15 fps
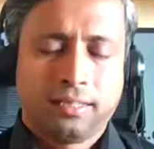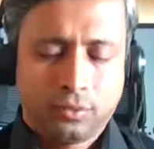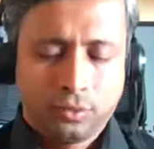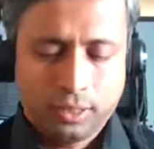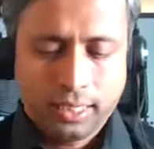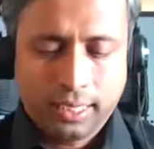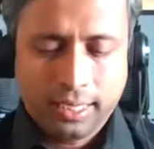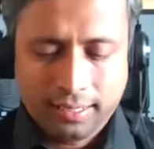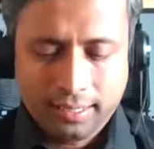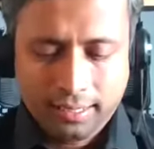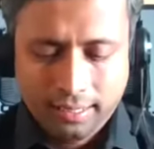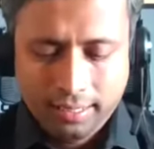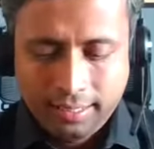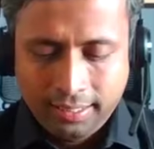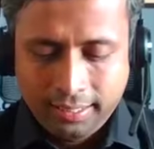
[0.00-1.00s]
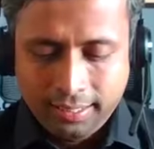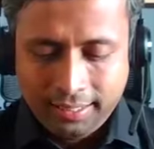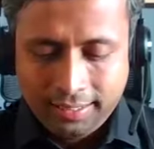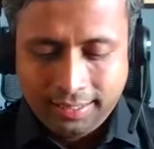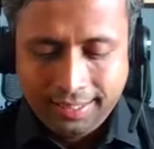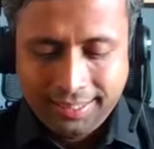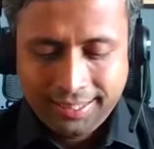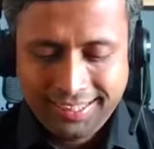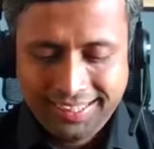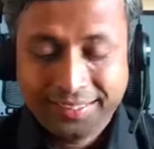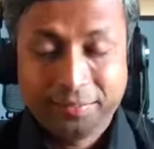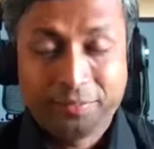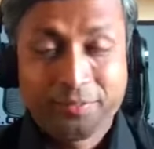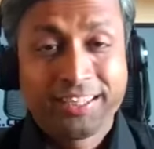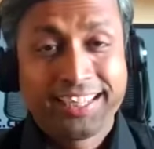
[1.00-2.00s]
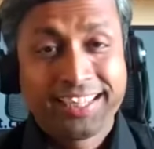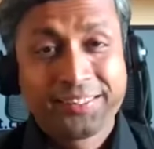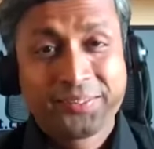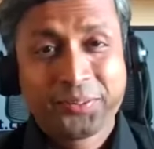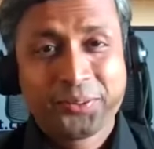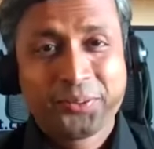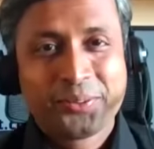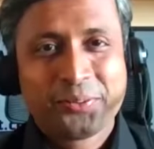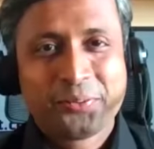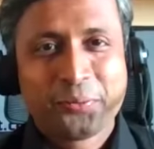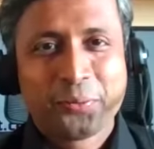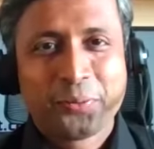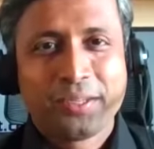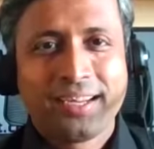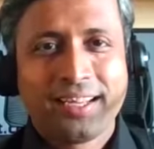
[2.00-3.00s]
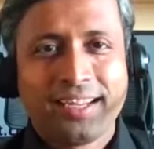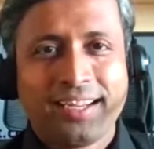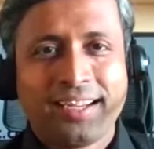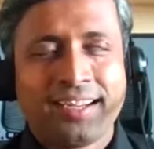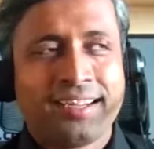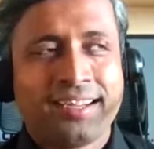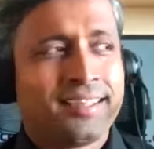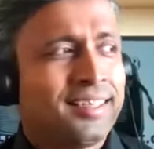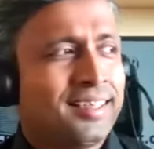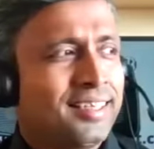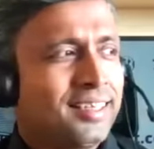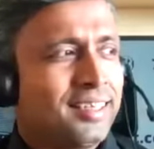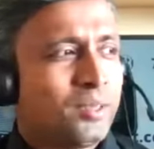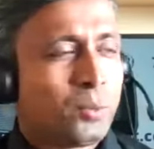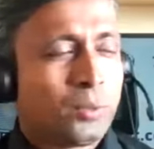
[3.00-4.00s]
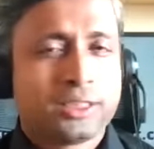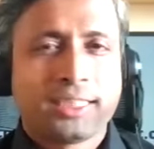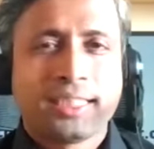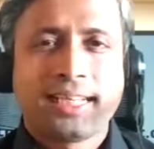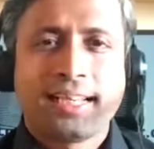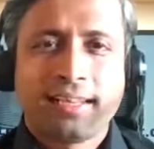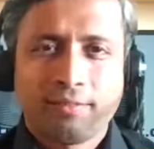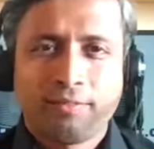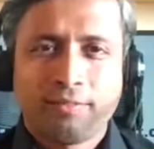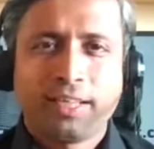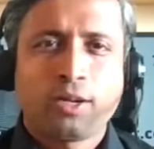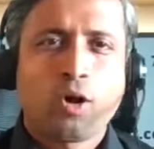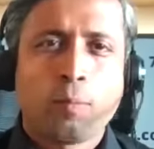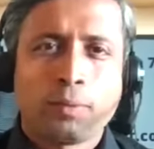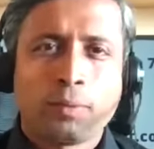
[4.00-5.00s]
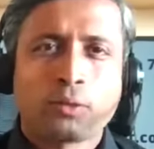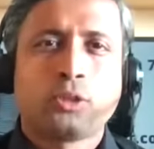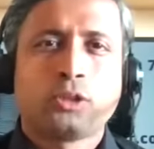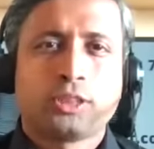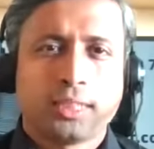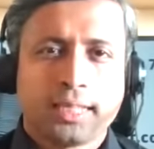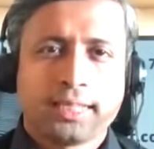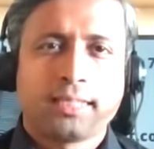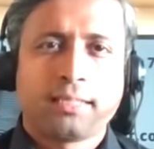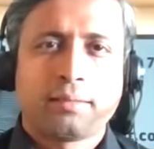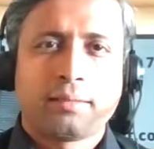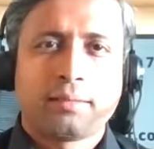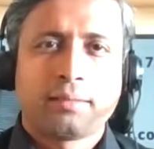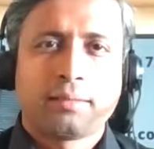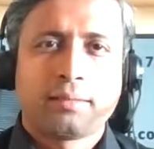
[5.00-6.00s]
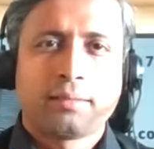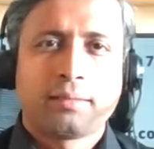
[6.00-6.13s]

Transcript: So yeah, a very good question and a very common question, I think, because